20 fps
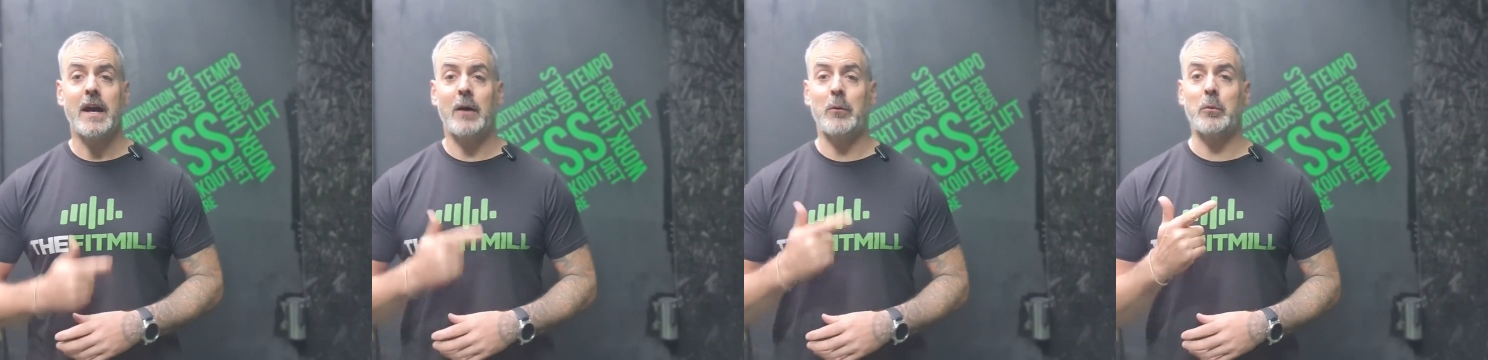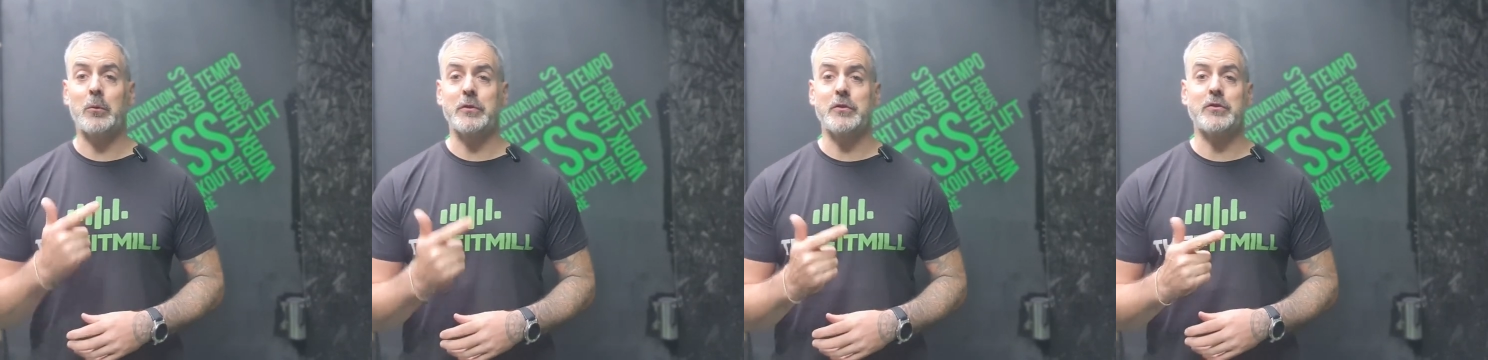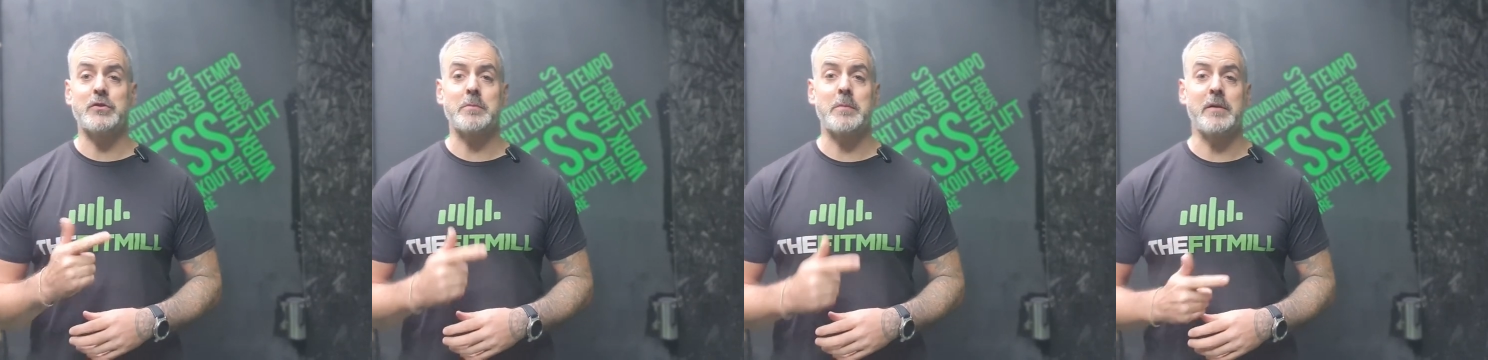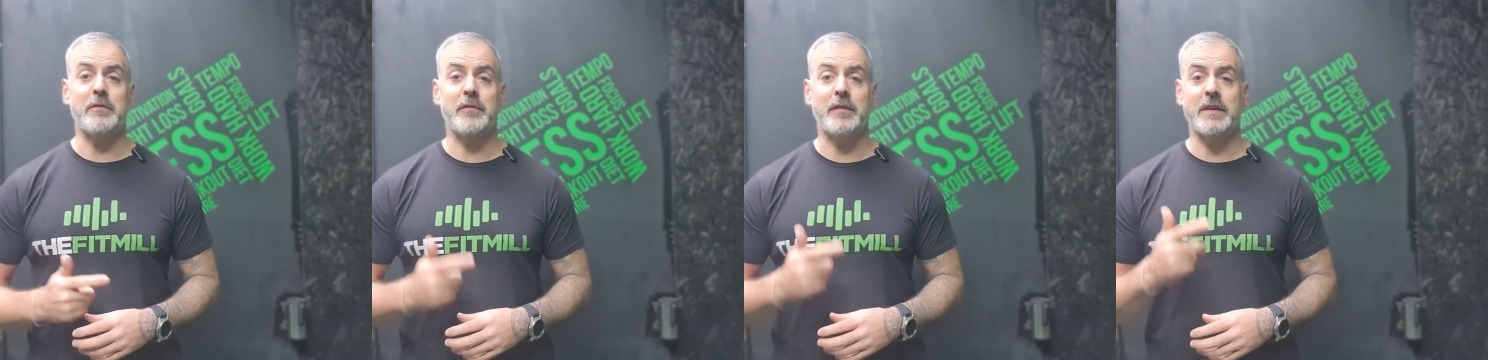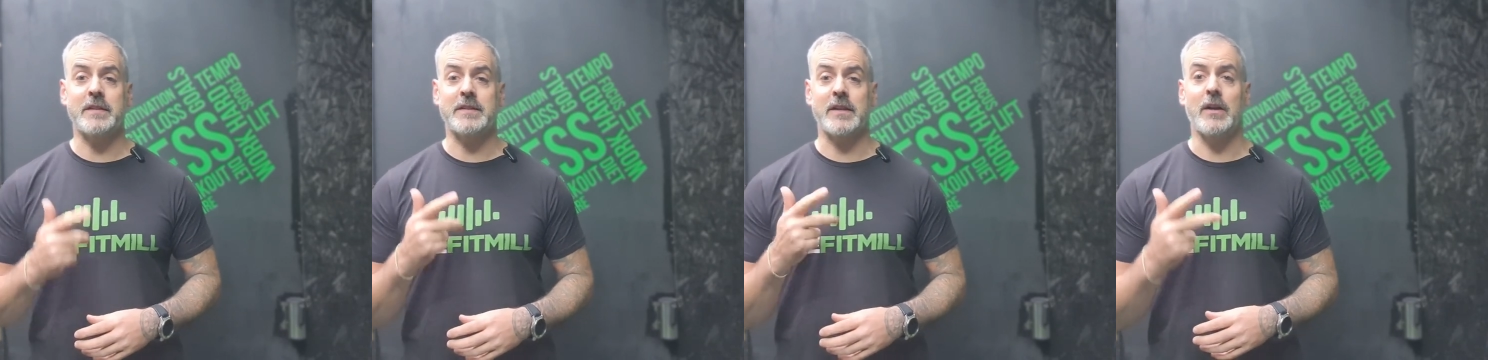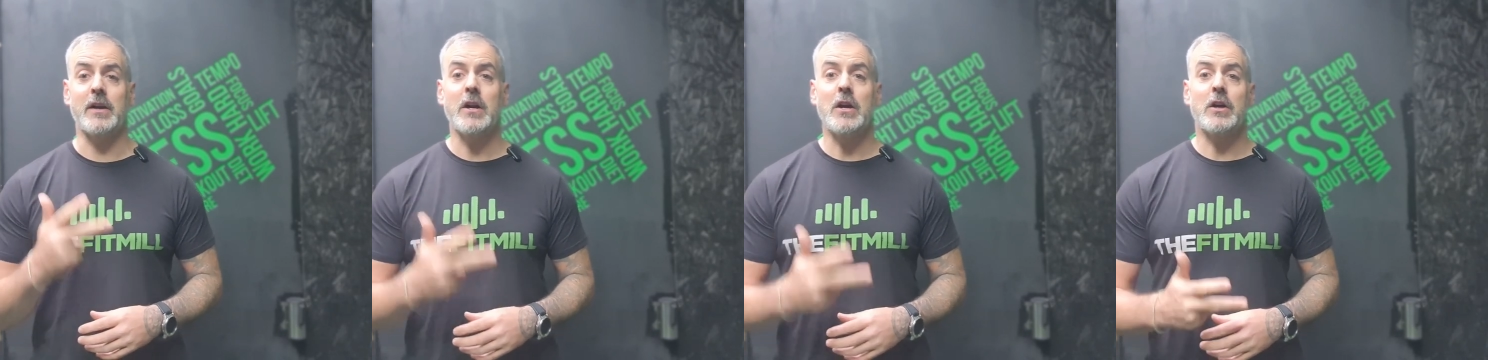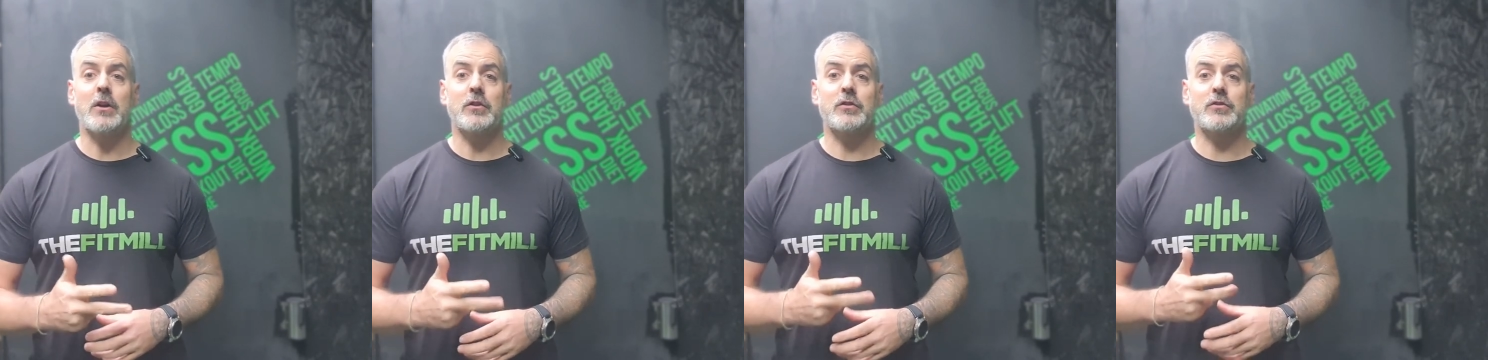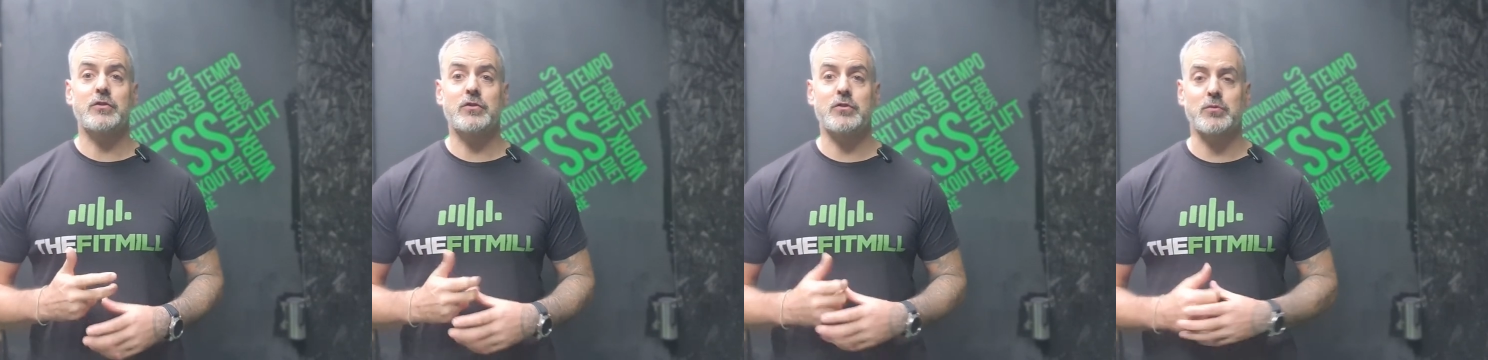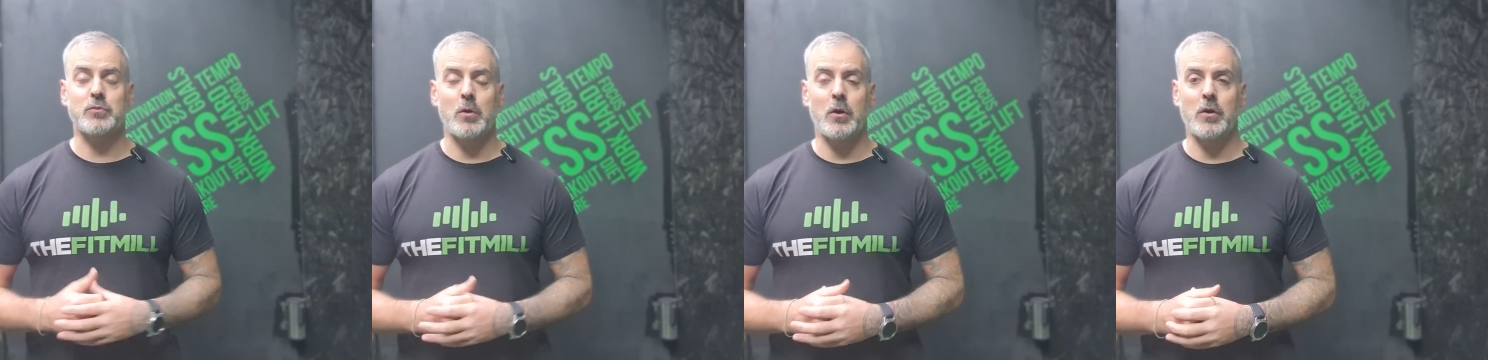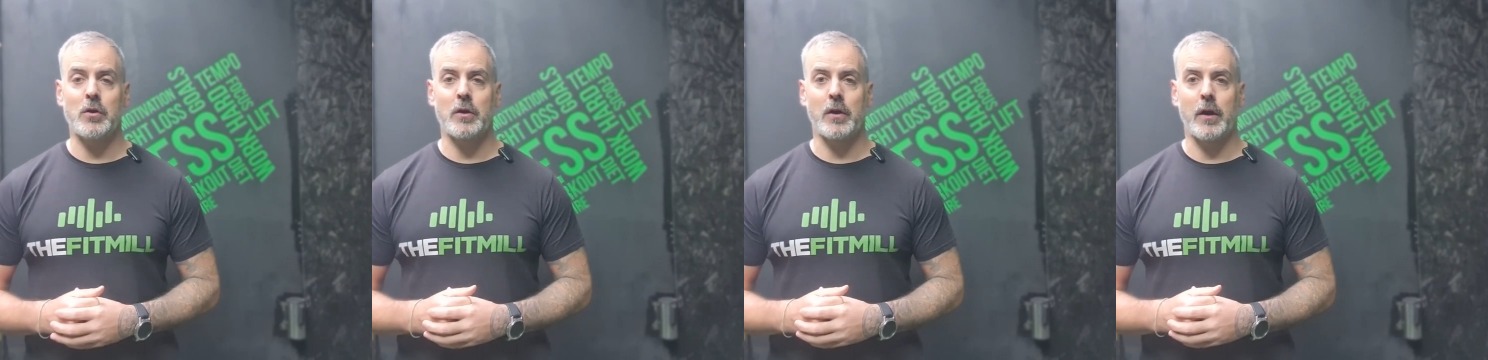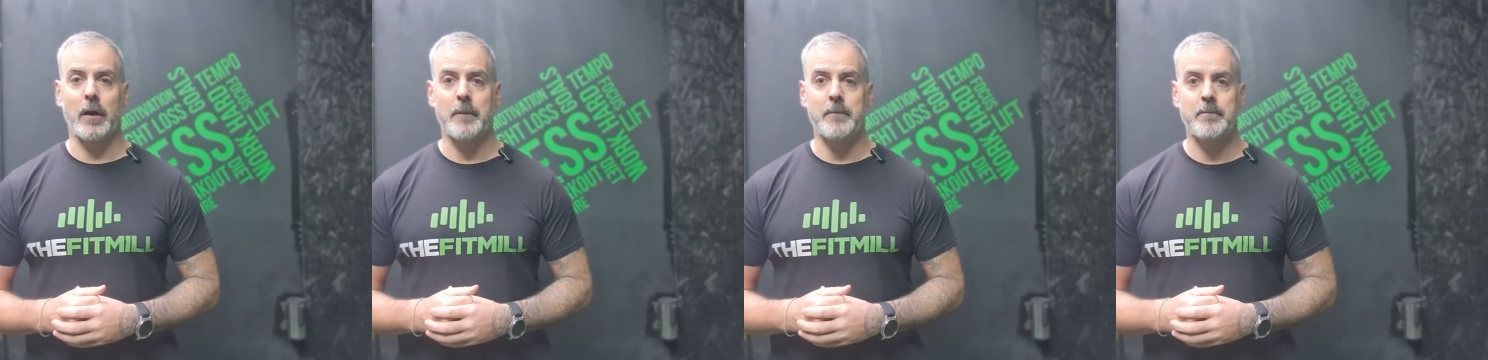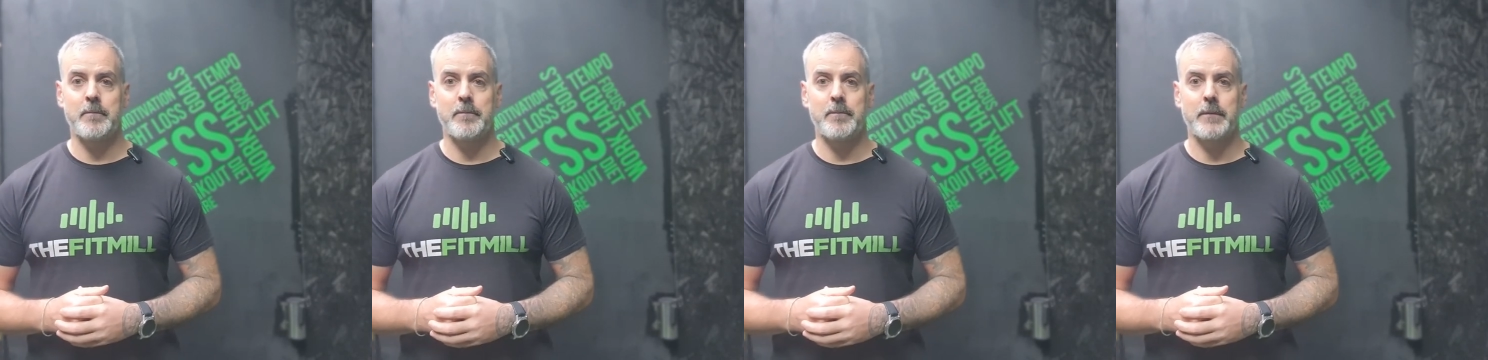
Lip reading: I want you to be fitter, stronger,